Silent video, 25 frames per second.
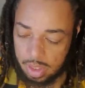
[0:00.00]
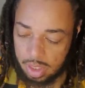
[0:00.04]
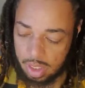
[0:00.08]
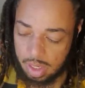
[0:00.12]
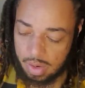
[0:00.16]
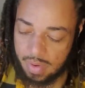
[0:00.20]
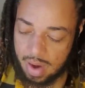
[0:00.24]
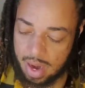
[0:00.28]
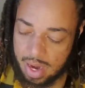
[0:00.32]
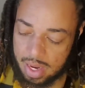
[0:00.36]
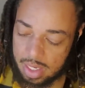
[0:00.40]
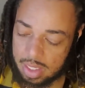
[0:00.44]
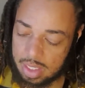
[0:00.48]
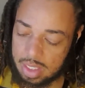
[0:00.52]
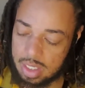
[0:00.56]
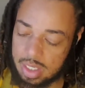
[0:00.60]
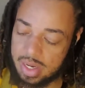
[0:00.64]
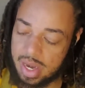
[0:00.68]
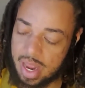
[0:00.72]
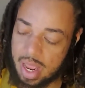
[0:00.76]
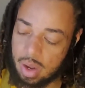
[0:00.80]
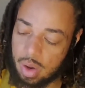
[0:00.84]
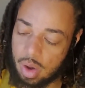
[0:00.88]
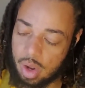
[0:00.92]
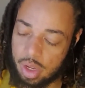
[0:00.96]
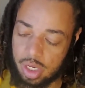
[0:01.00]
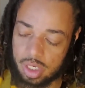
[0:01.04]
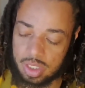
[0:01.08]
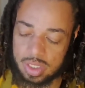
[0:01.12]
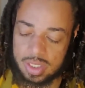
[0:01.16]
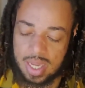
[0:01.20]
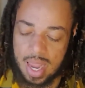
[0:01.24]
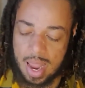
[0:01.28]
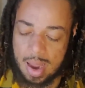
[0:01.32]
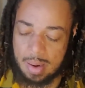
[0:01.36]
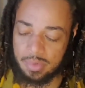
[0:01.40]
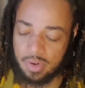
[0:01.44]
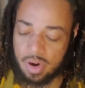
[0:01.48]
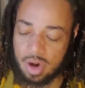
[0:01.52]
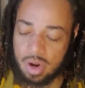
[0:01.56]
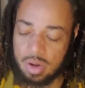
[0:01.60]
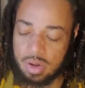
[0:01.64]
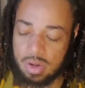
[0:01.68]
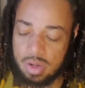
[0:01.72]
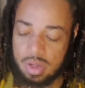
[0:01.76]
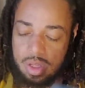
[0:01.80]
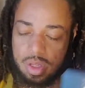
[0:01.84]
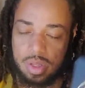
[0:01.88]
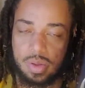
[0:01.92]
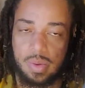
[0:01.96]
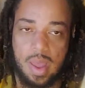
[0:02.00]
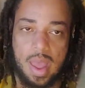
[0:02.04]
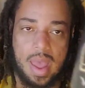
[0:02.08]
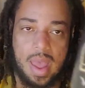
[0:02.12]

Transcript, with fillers: All right, now on your top row, you